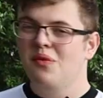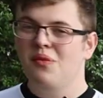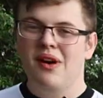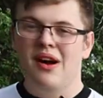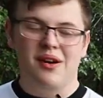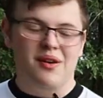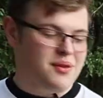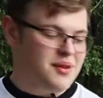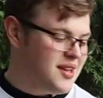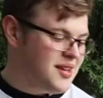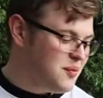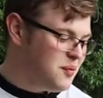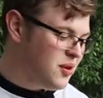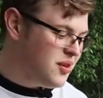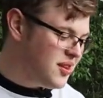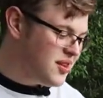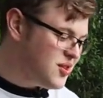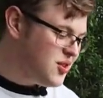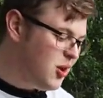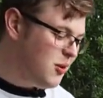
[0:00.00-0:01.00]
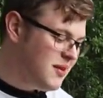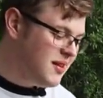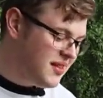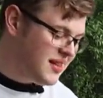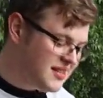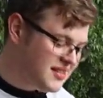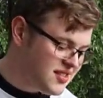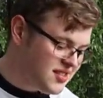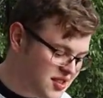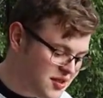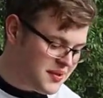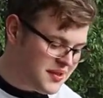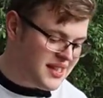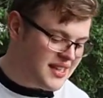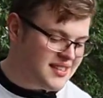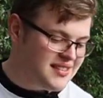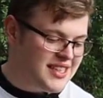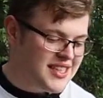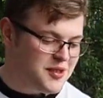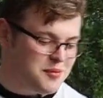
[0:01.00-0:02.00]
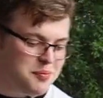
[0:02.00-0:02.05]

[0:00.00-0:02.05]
Well, what the common thing to do with these is